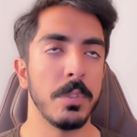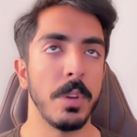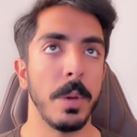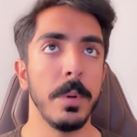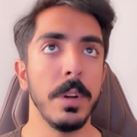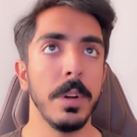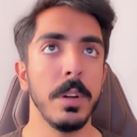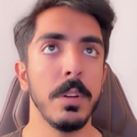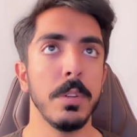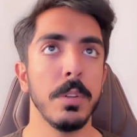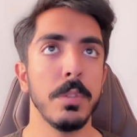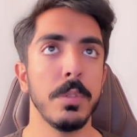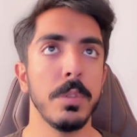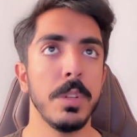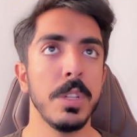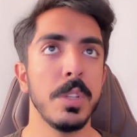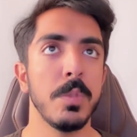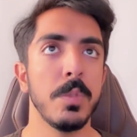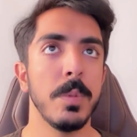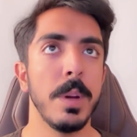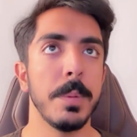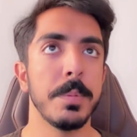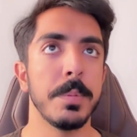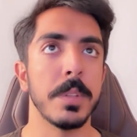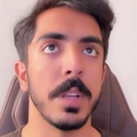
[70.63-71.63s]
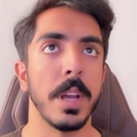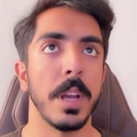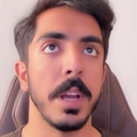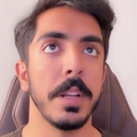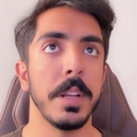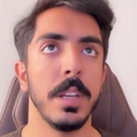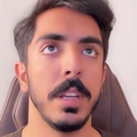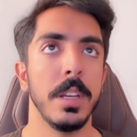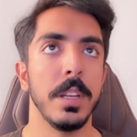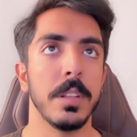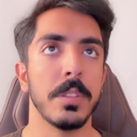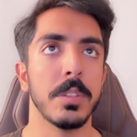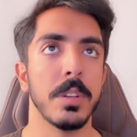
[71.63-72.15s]
I'm going to go to this website.
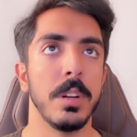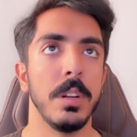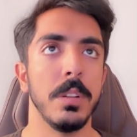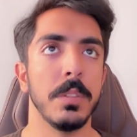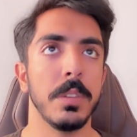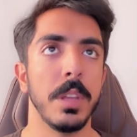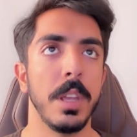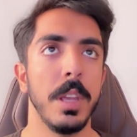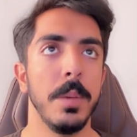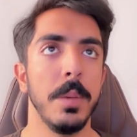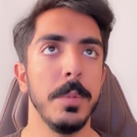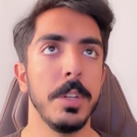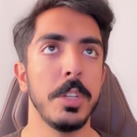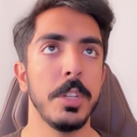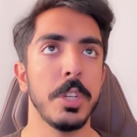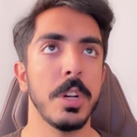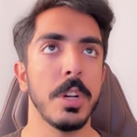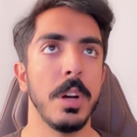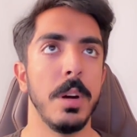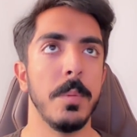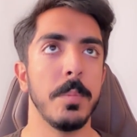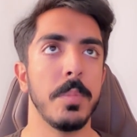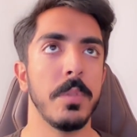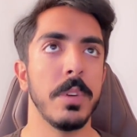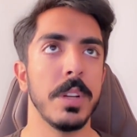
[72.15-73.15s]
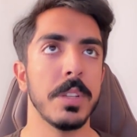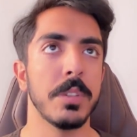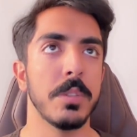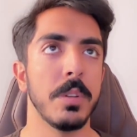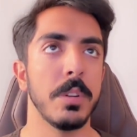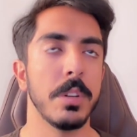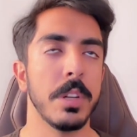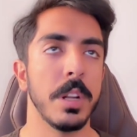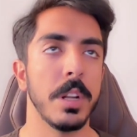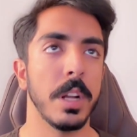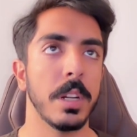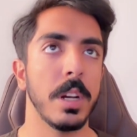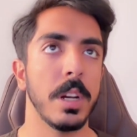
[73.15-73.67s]
It's called
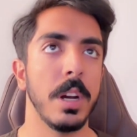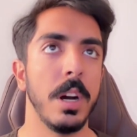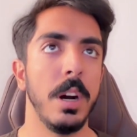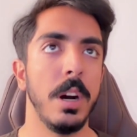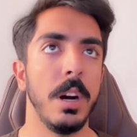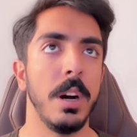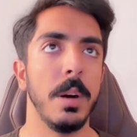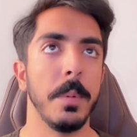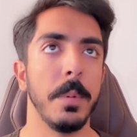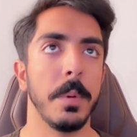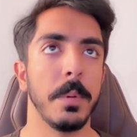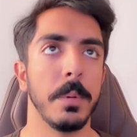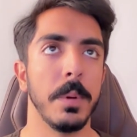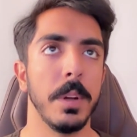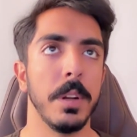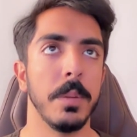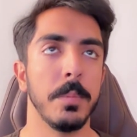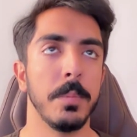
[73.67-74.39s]
imagecompressor.com. I'm going to